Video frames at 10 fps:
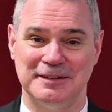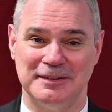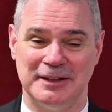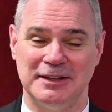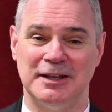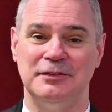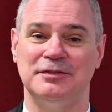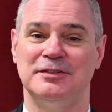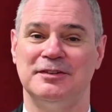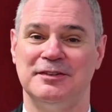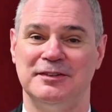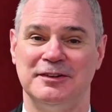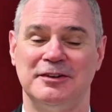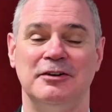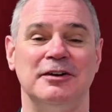The gift
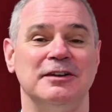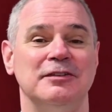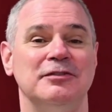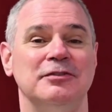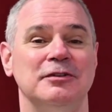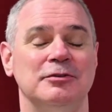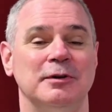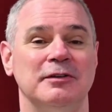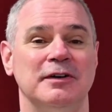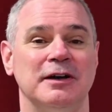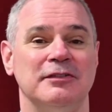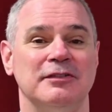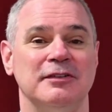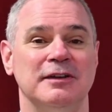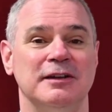that God gives to each one of us